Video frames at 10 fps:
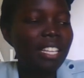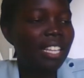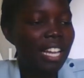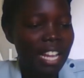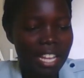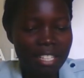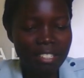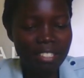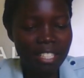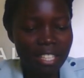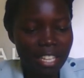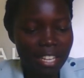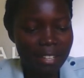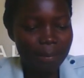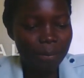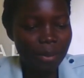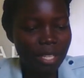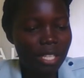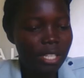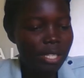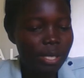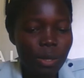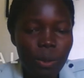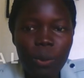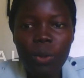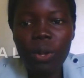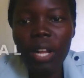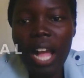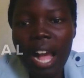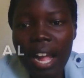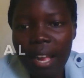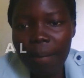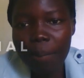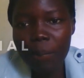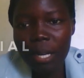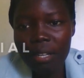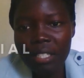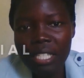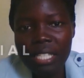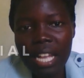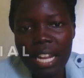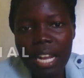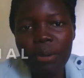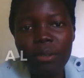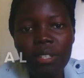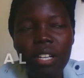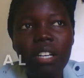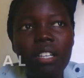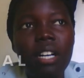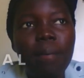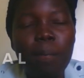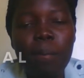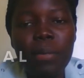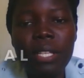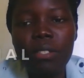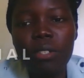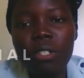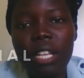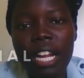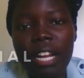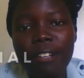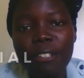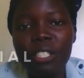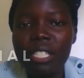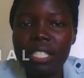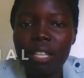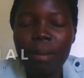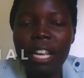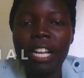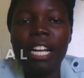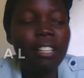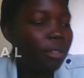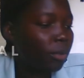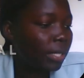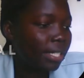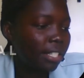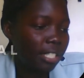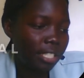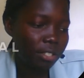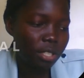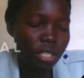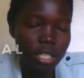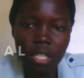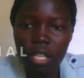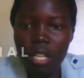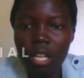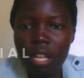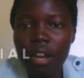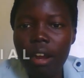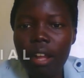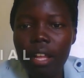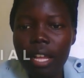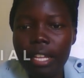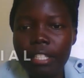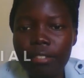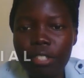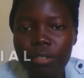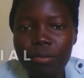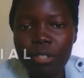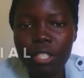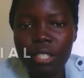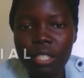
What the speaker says: I got there. So this account, this Google account or this email account was created on a different phone.